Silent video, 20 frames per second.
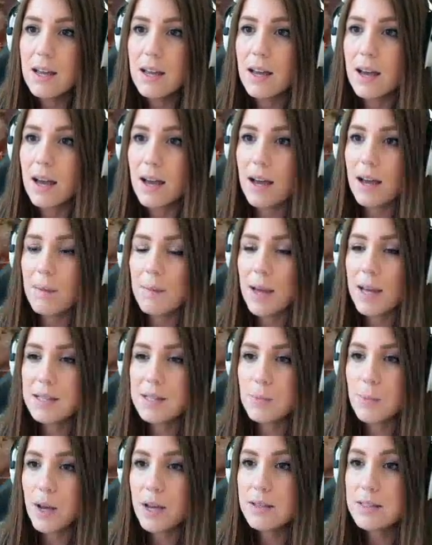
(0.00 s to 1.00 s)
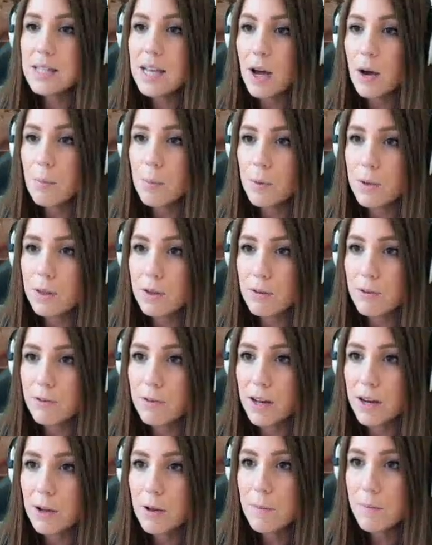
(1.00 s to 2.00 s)
um, as well to help with your
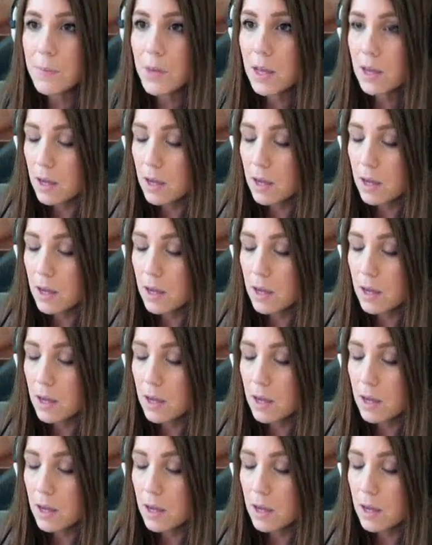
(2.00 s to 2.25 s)
funnel.